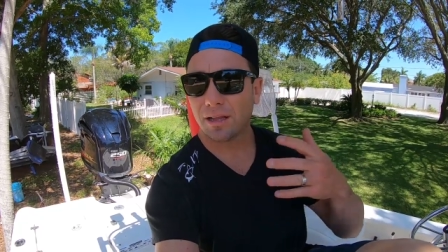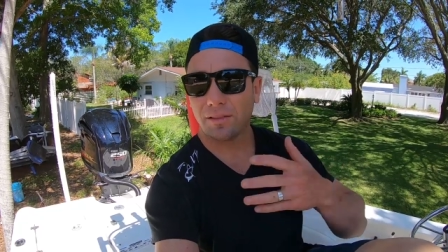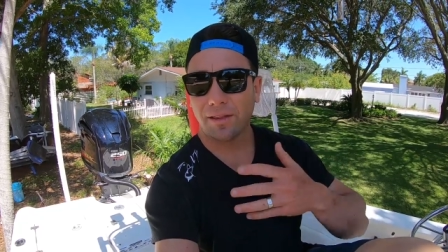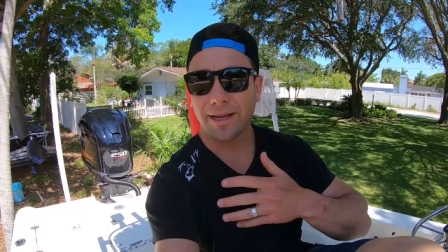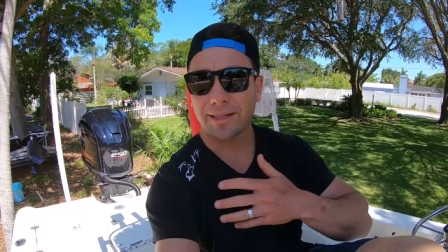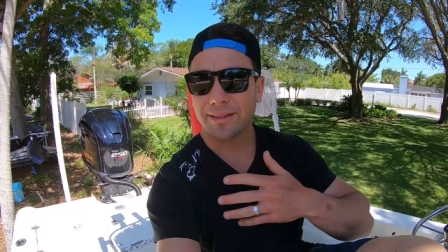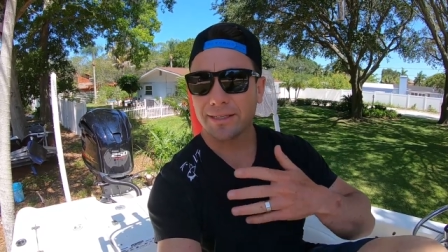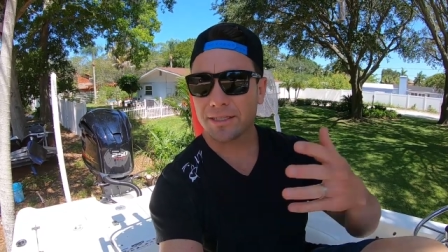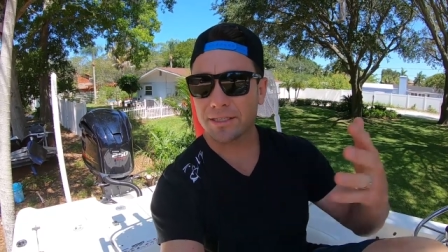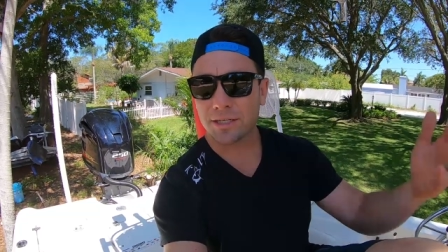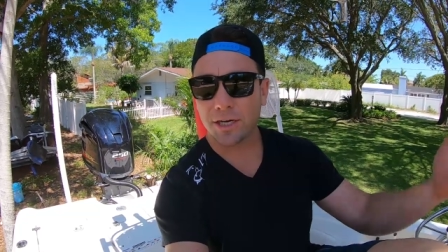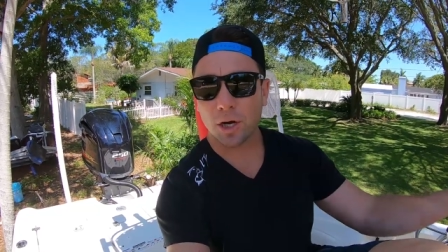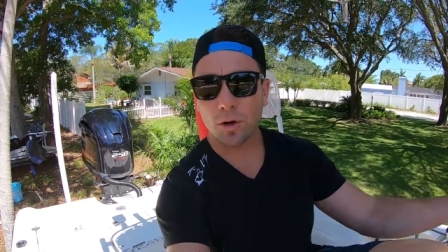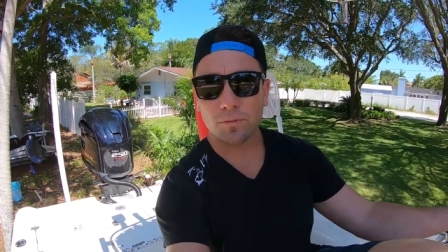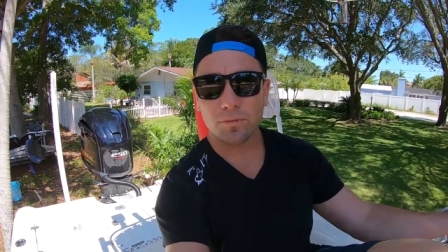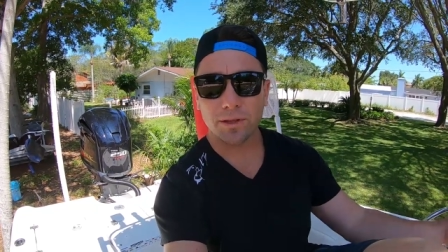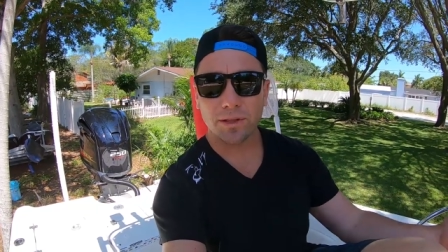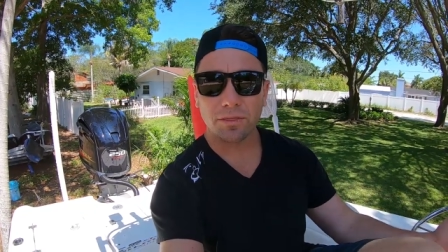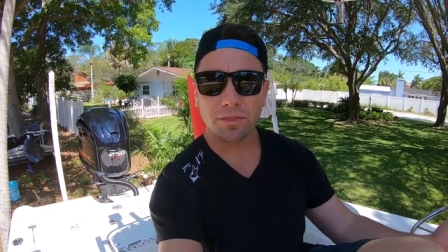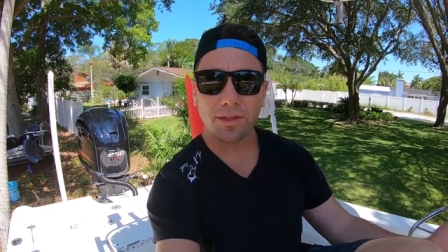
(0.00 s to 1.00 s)
like this
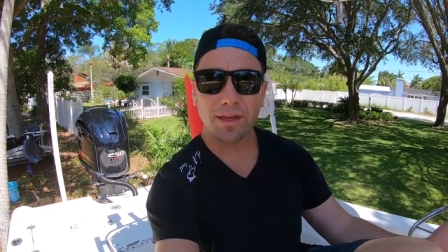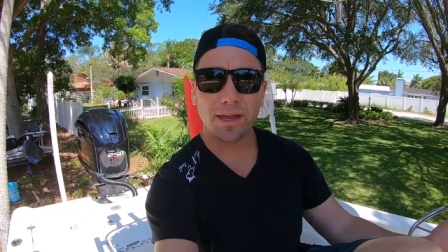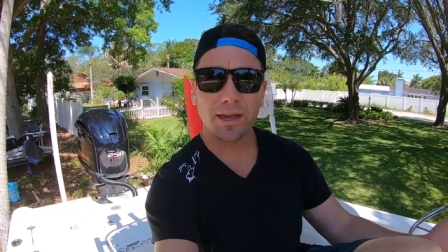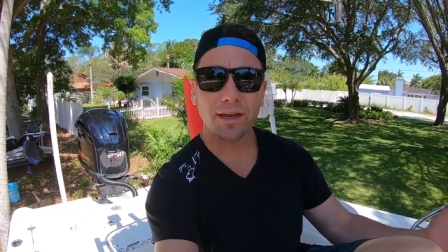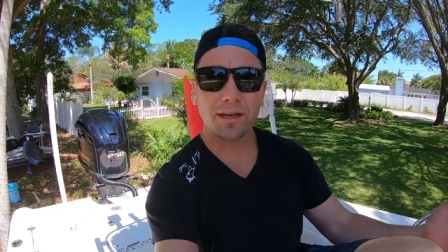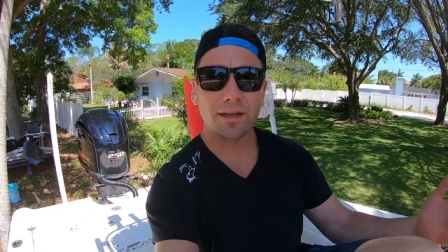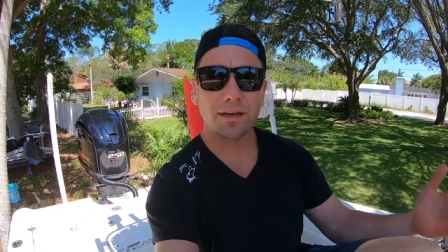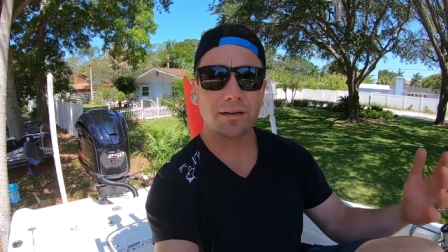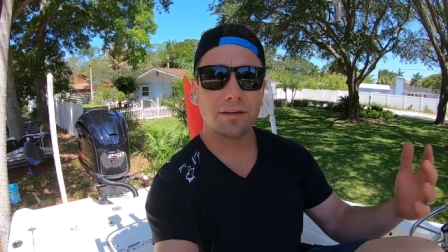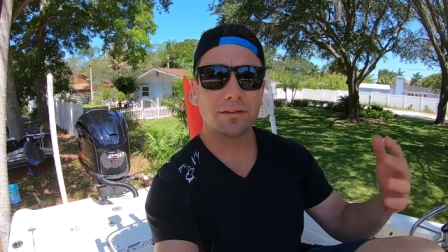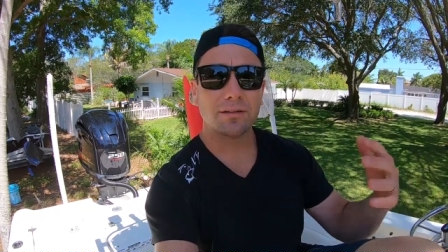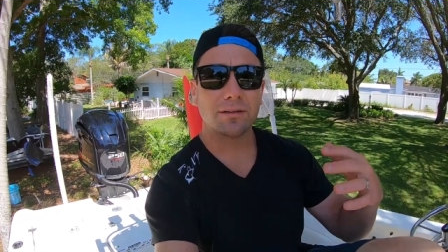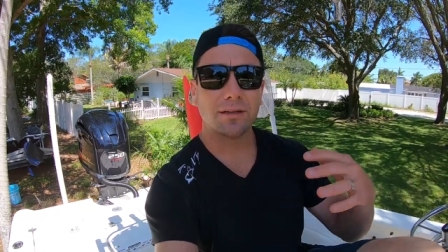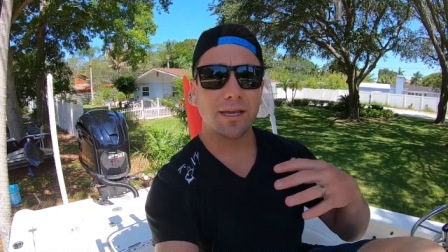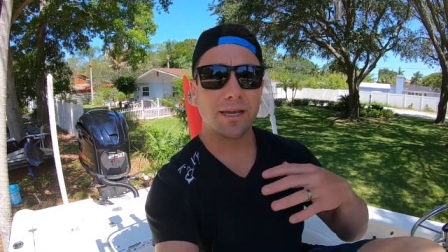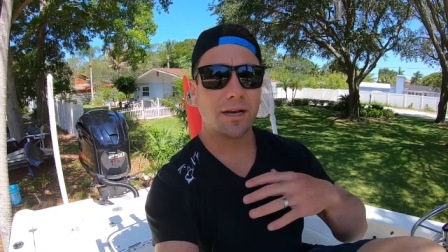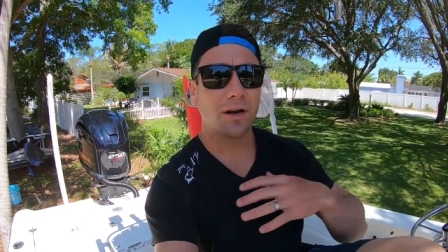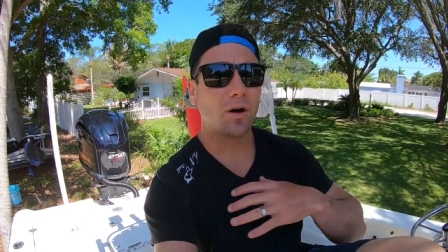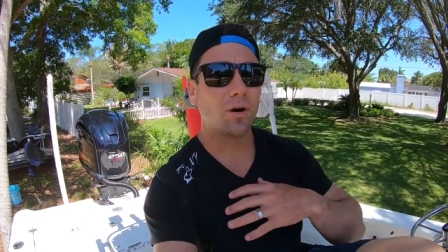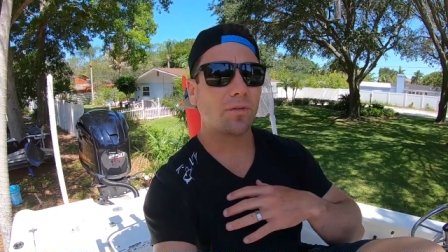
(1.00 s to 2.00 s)
COVID thing
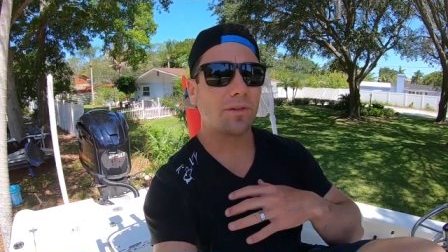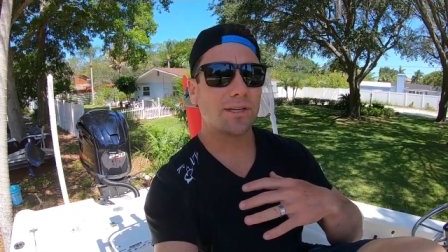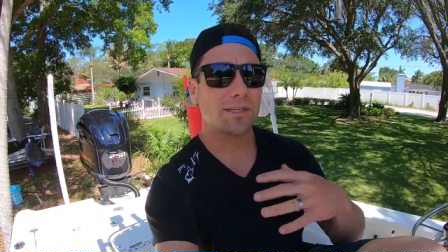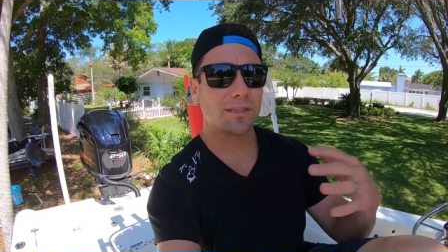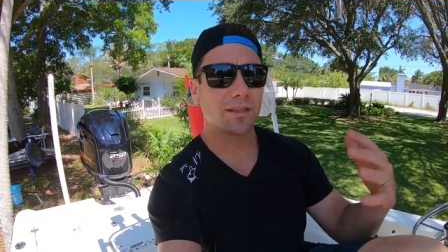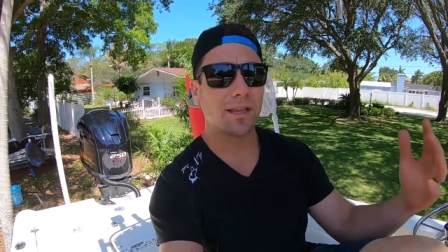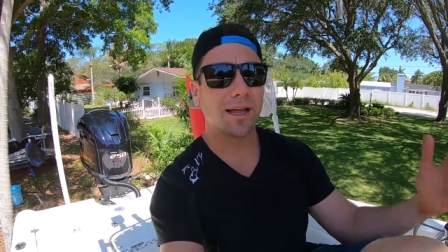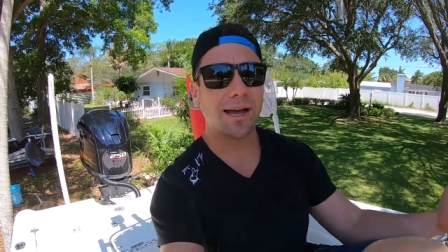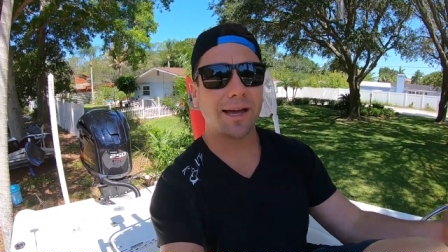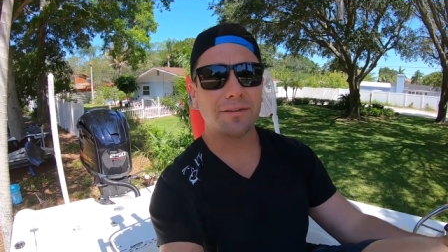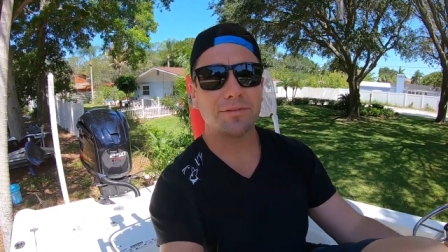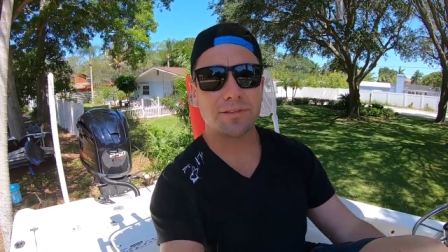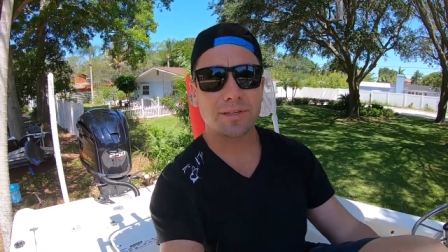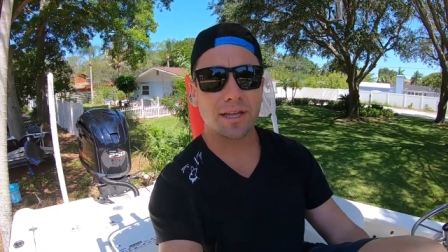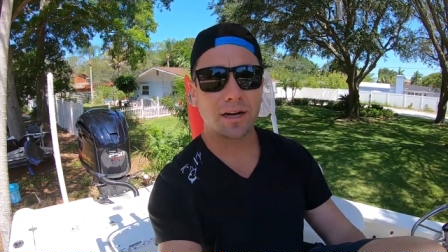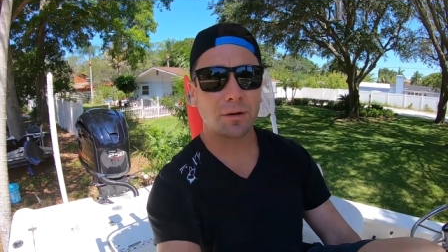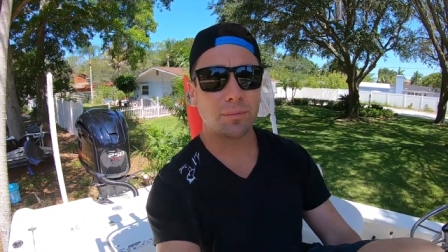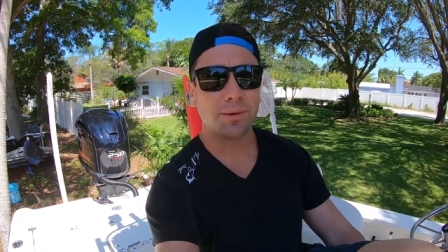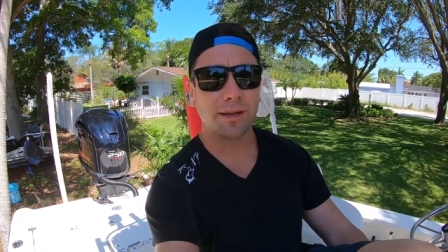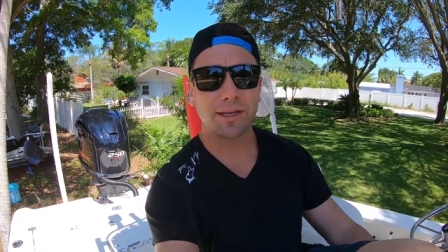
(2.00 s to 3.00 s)
and all these lives
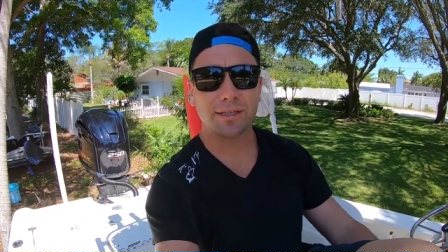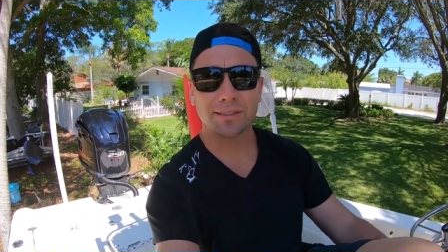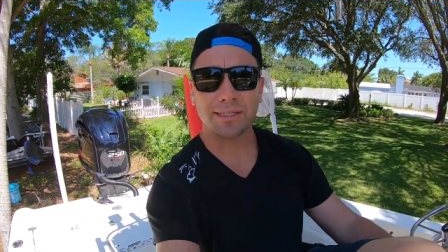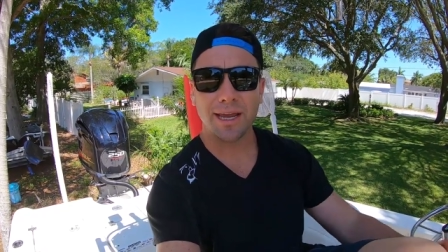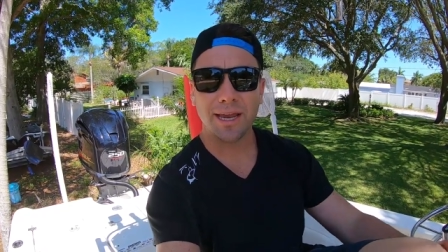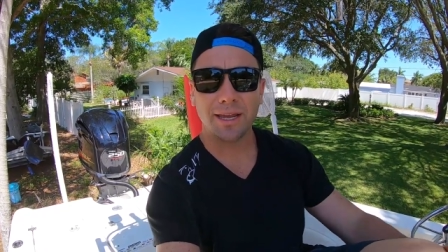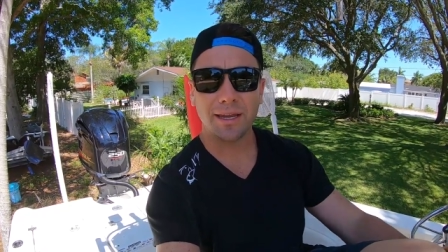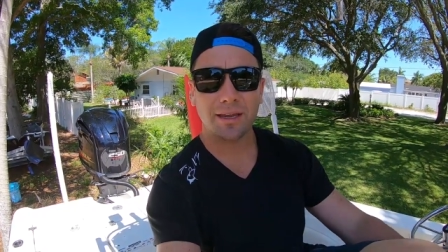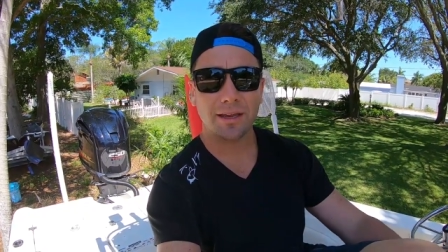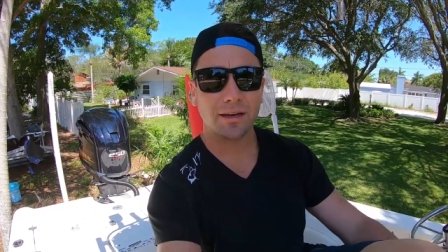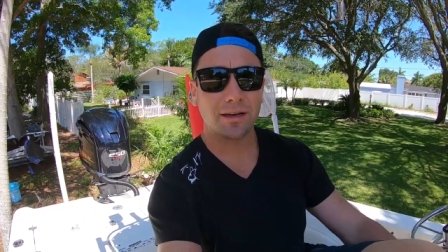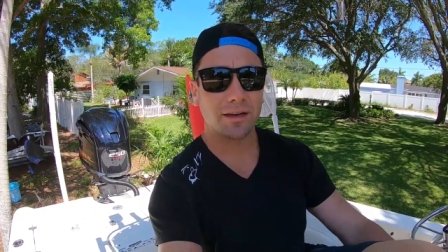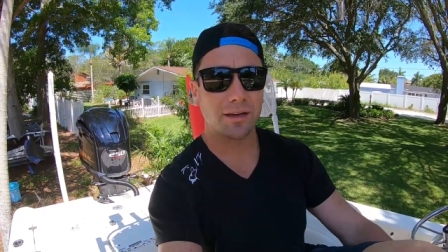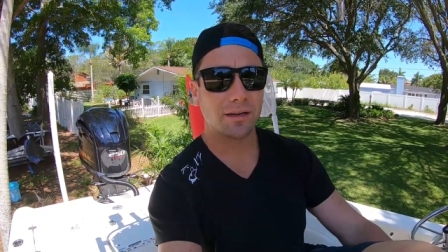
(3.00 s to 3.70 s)
that are being taken,